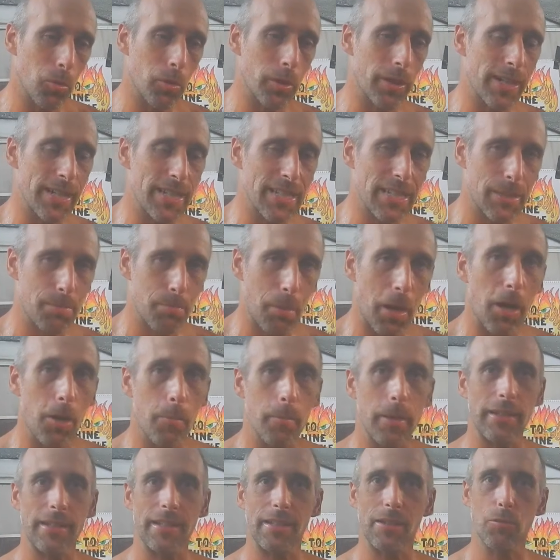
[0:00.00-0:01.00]
were
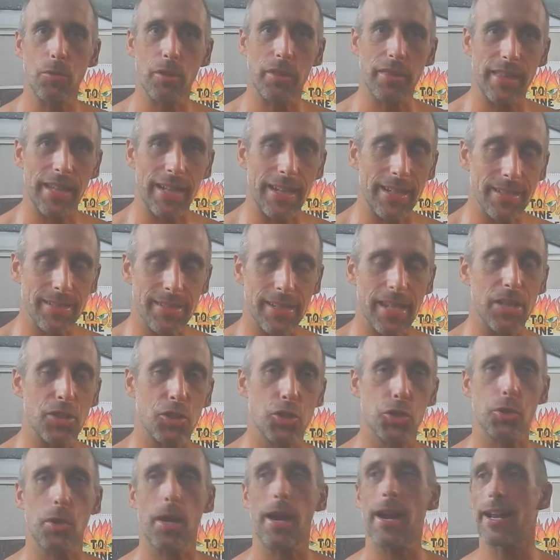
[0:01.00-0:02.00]
experimenting with things and
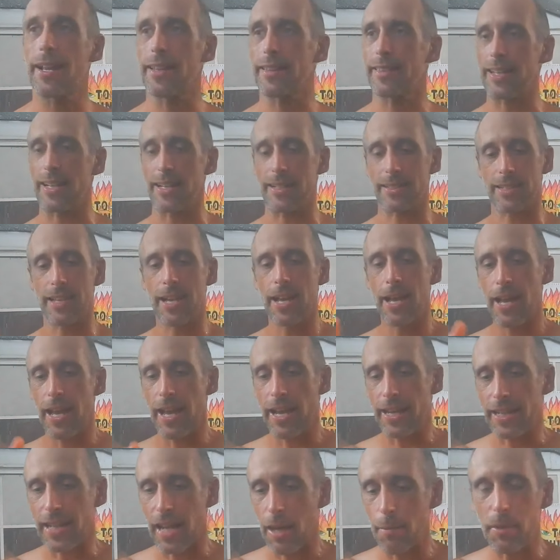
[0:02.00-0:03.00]
trying things
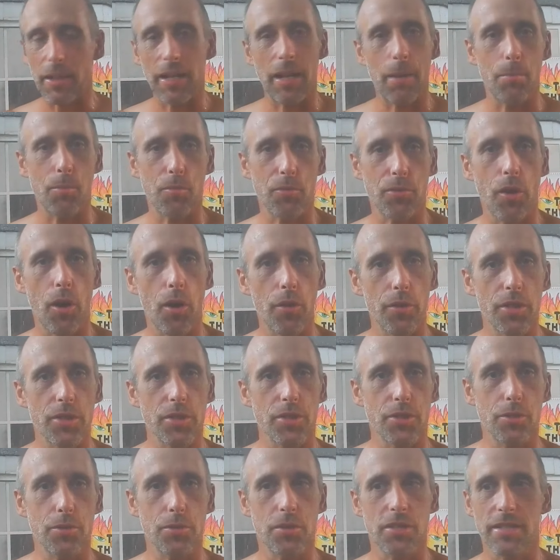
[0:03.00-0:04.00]
and coming up with all
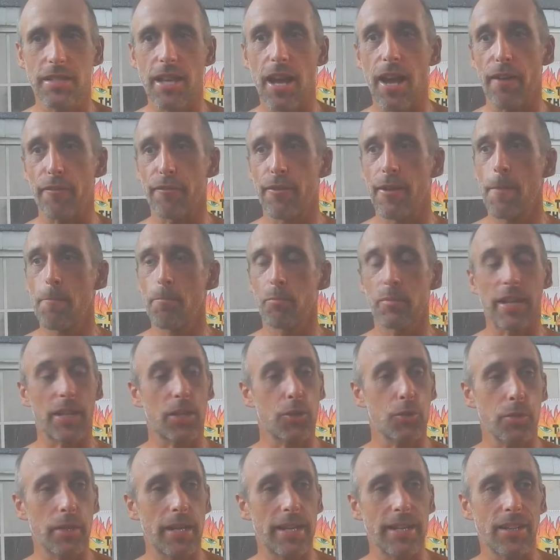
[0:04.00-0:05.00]
this new stuff and
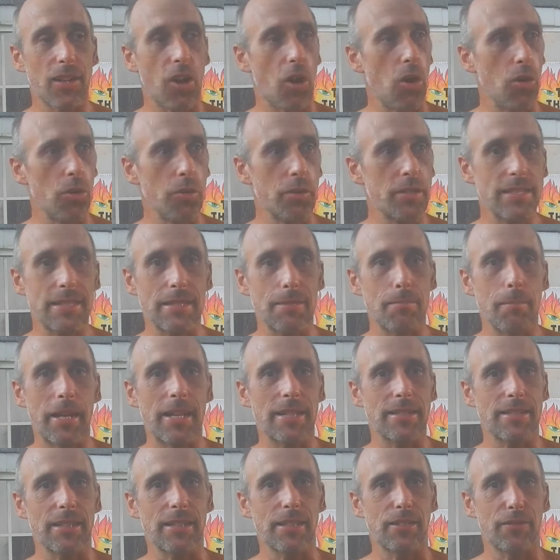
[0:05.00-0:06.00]
creating all these
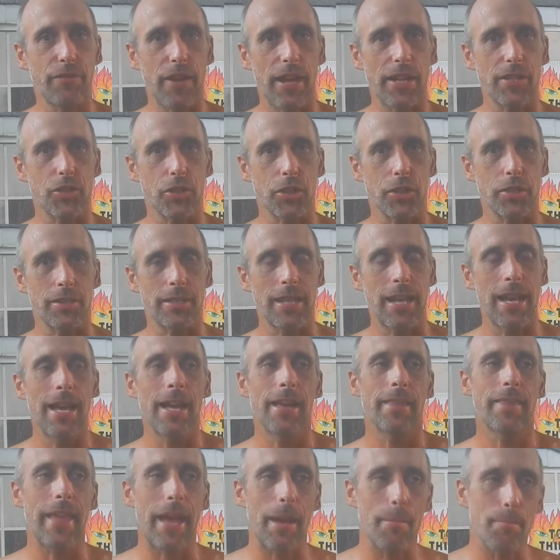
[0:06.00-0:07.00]
amazing inventions
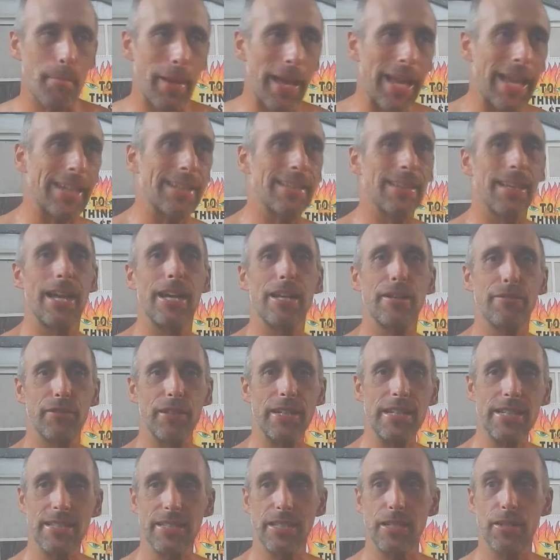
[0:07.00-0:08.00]
that made life
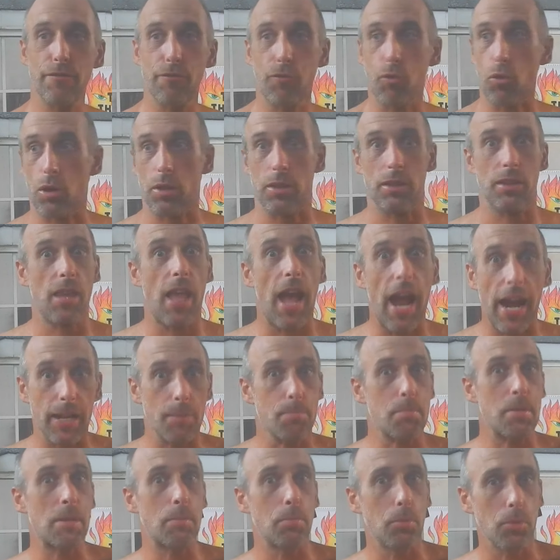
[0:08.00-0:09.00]
easy for a lot
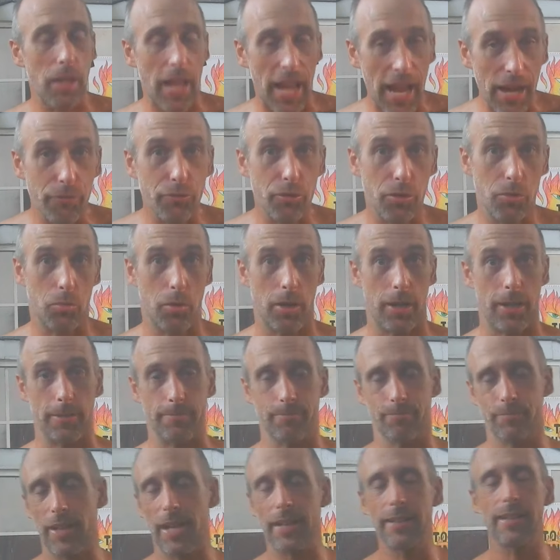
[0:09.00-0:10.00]
of people everywhere.
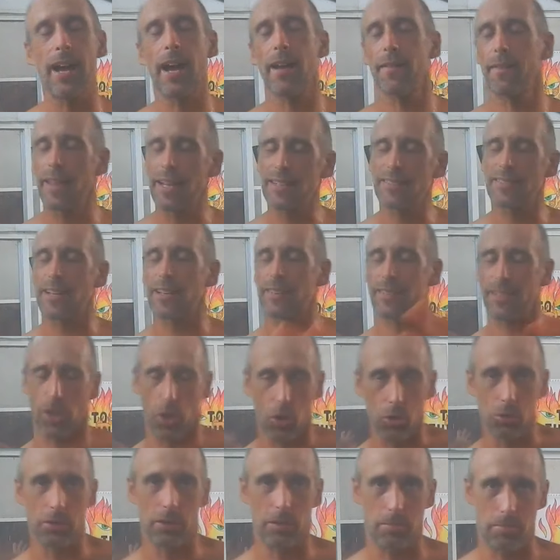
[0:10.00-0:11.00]
And not, that's not the
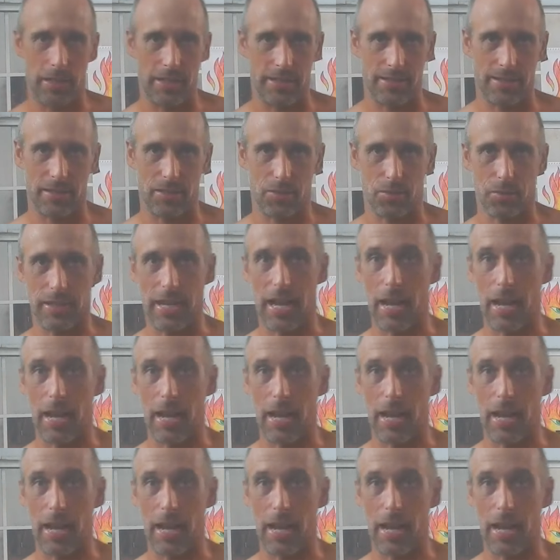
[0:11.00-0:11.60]
only place this was